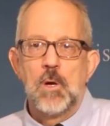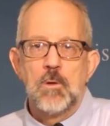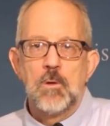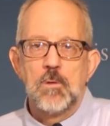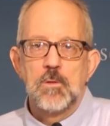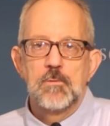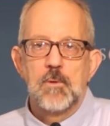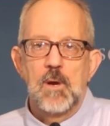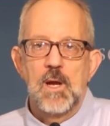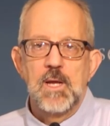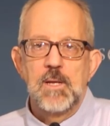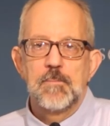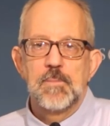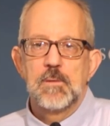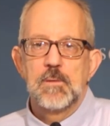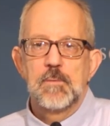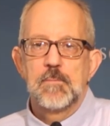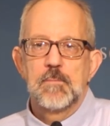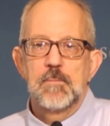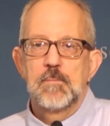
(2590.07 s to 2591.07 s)
bold, right?
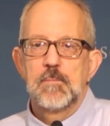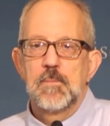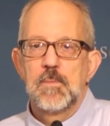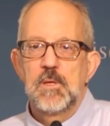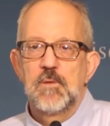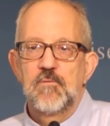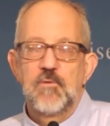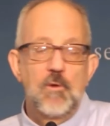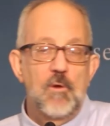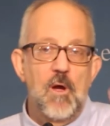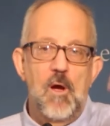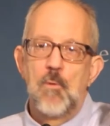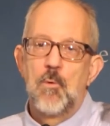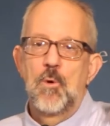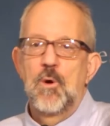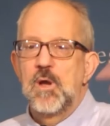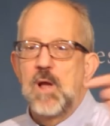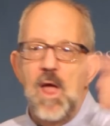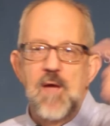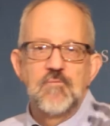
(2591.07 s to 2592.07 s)
But if you
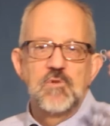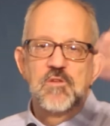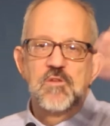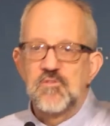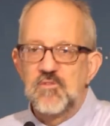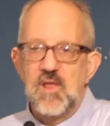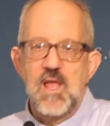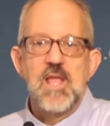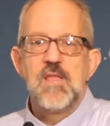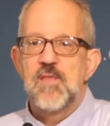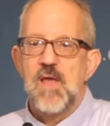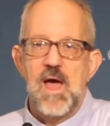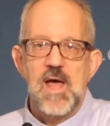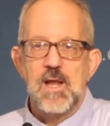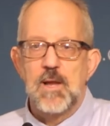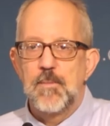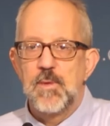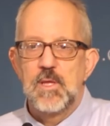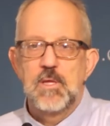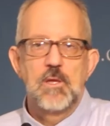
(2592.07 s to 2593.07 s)
were ever to say
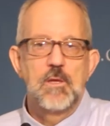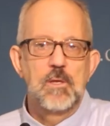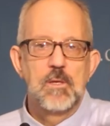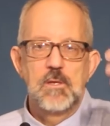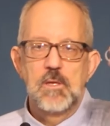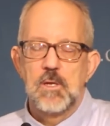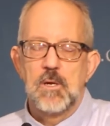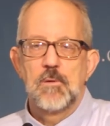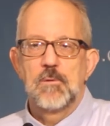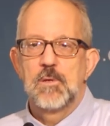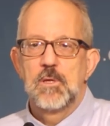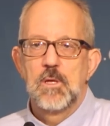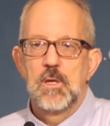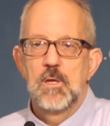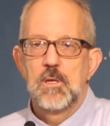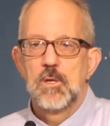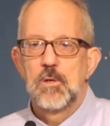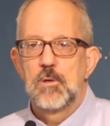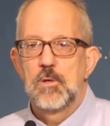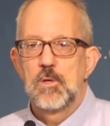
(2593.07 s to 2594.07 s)
that, I mean, you know,
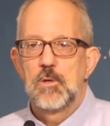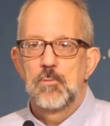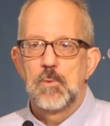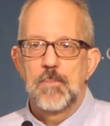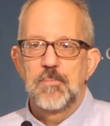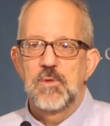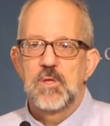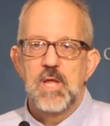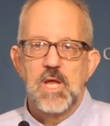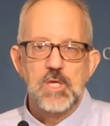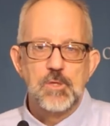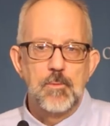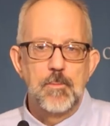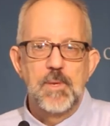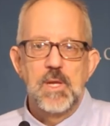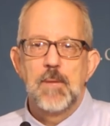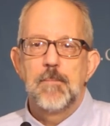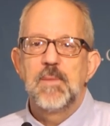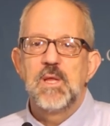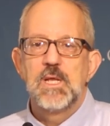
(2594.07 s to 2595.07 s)
your reputation
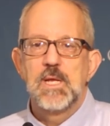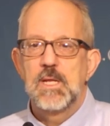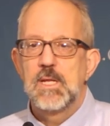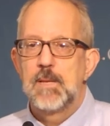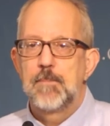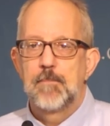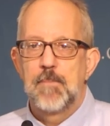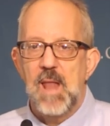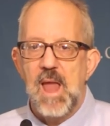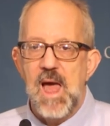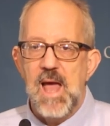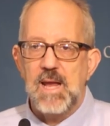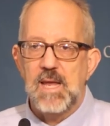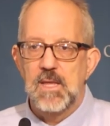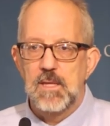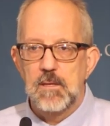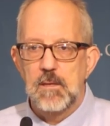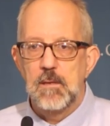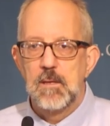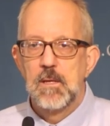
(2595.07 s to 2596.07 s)
would be immediately
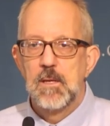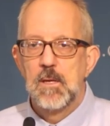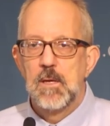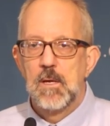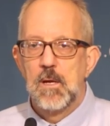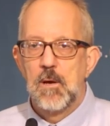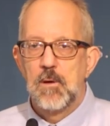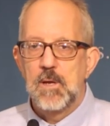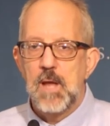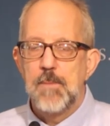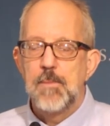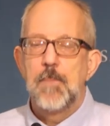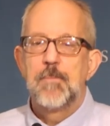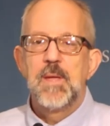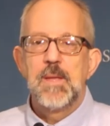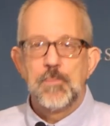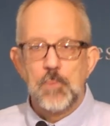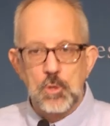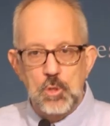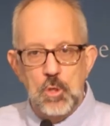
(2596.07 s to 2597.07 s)
blackened. Okay,
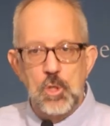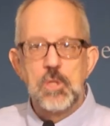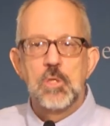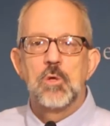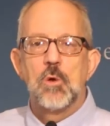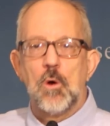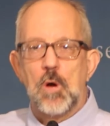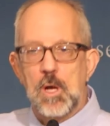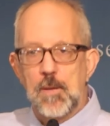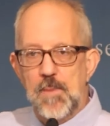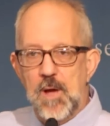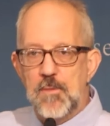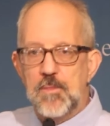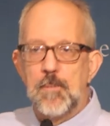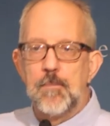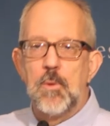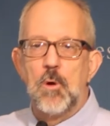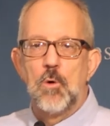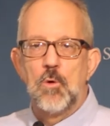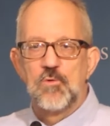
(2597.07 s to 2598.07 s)
but people could talk
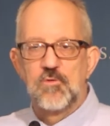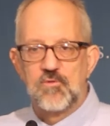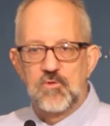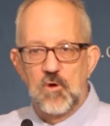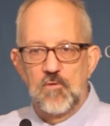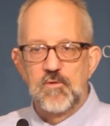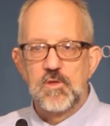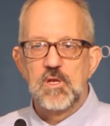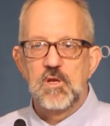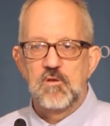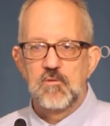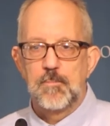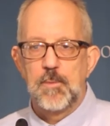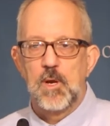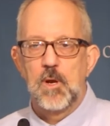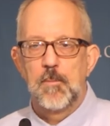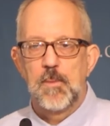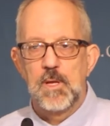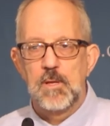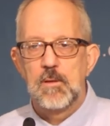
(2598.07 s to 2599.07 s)
about the bold Soviet
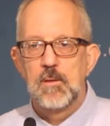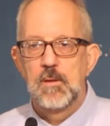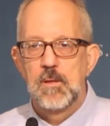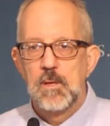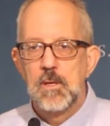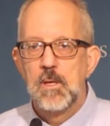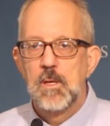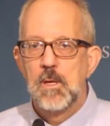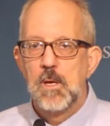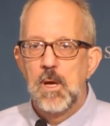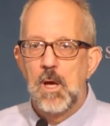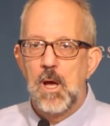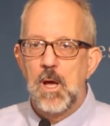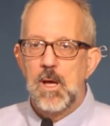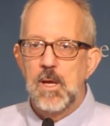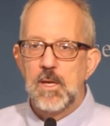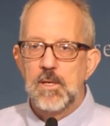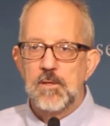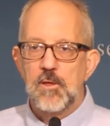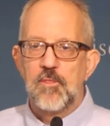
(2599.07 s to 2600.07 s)
experiment
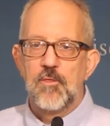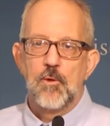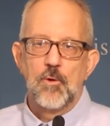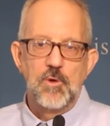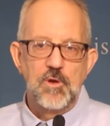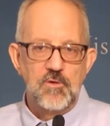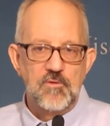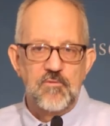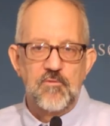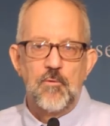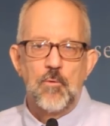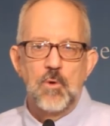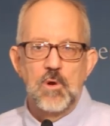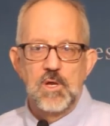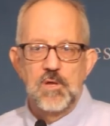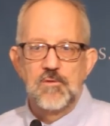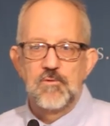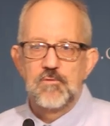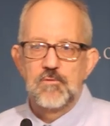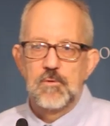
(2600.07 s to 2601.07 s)
in the 30s,
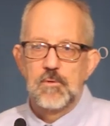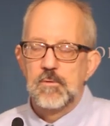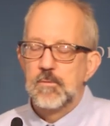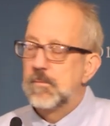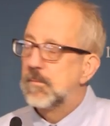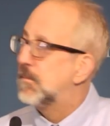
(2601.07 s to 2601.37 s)
40s.